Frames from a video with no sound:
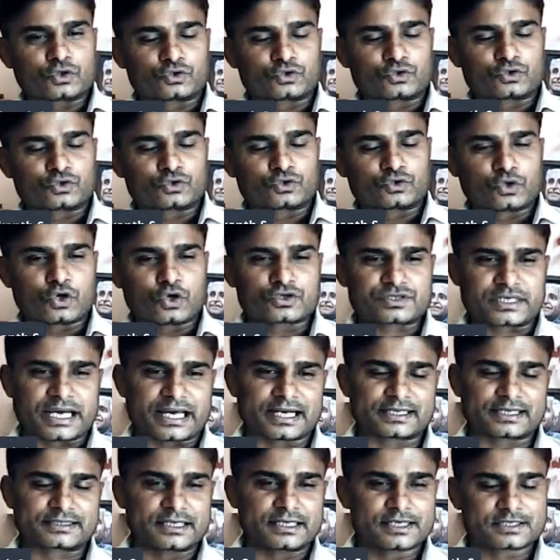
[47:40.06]
So those
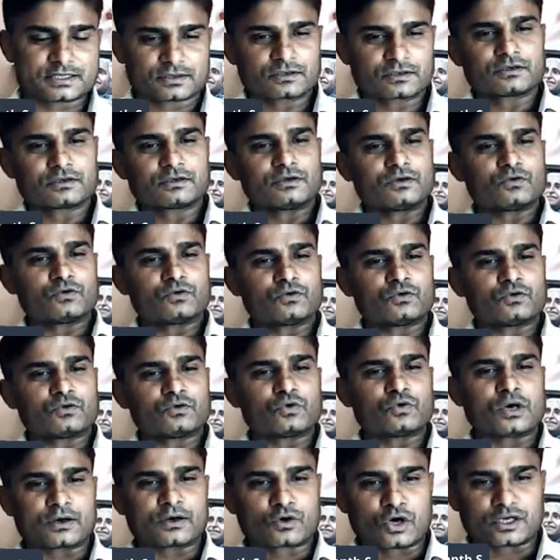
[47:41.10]
characters who
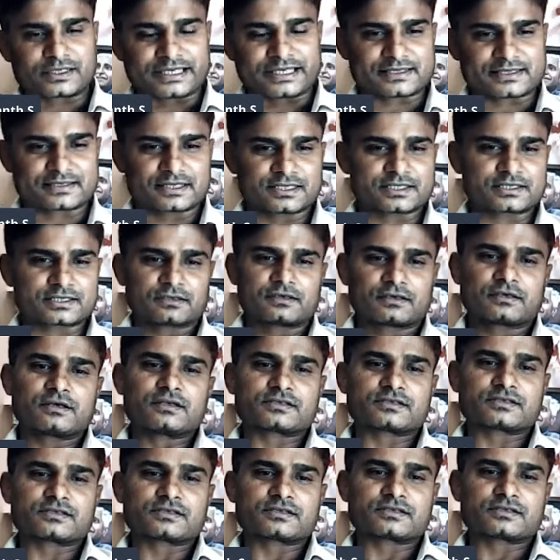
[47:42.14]
have got nexus,
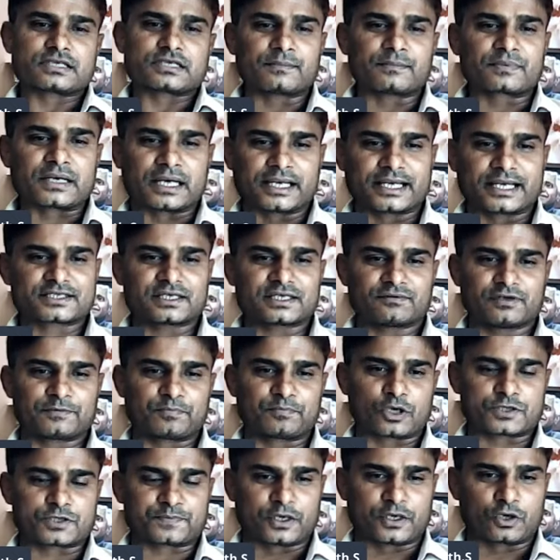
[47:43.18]
some connection
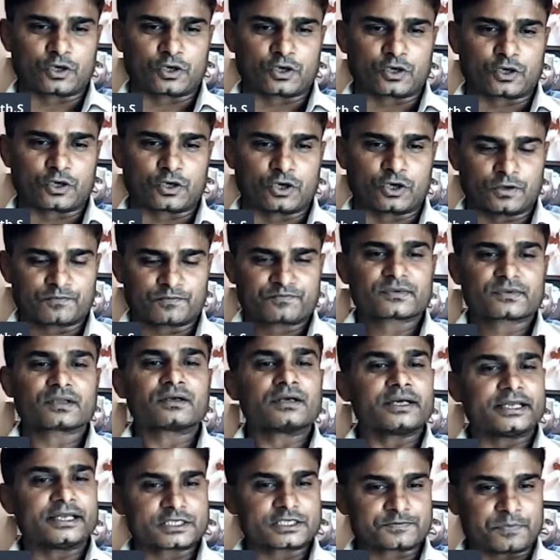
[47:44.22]
with Prospero
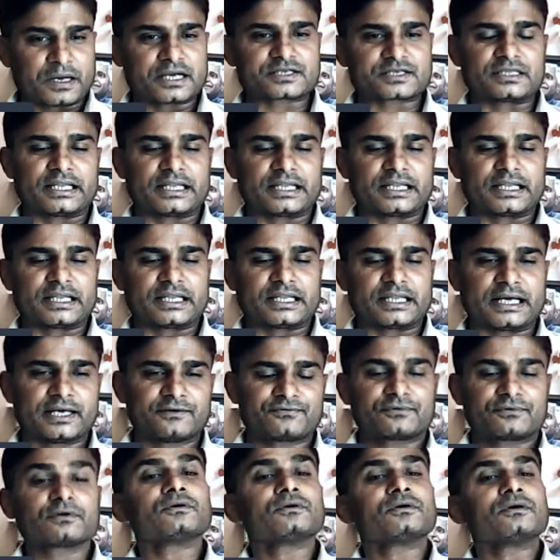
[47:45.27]
in his past life,
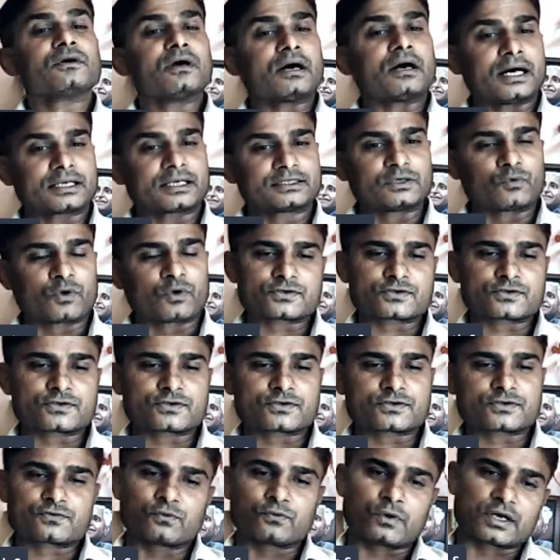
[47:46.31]
are the
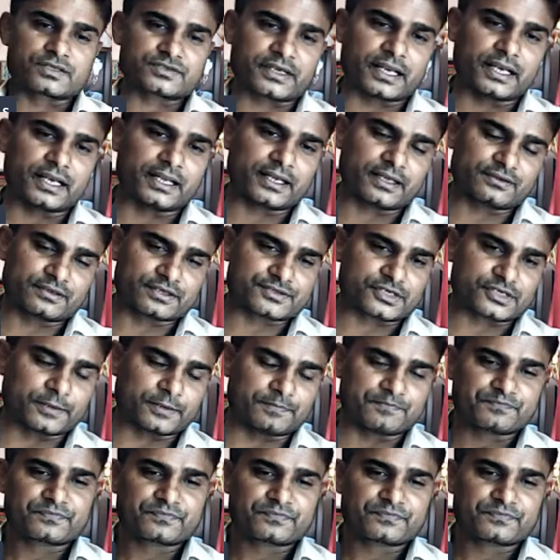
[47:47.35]
ones who are sailing in the
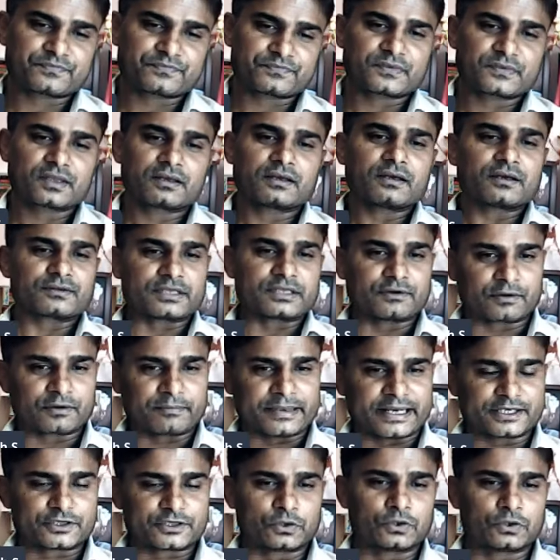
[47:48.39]
ship. They were
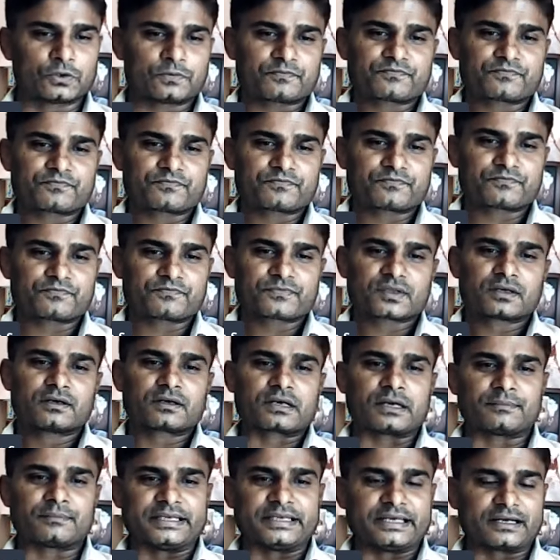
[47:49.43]
made to
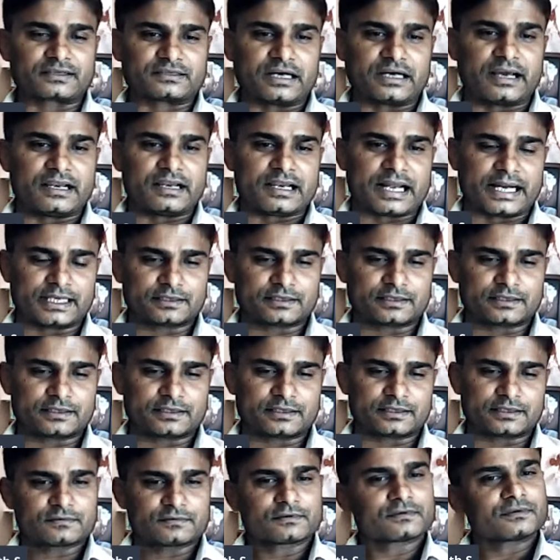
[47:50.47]
come near the
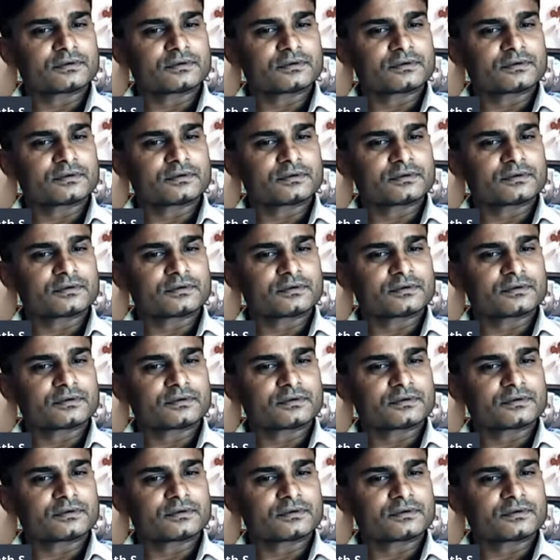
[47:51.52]
island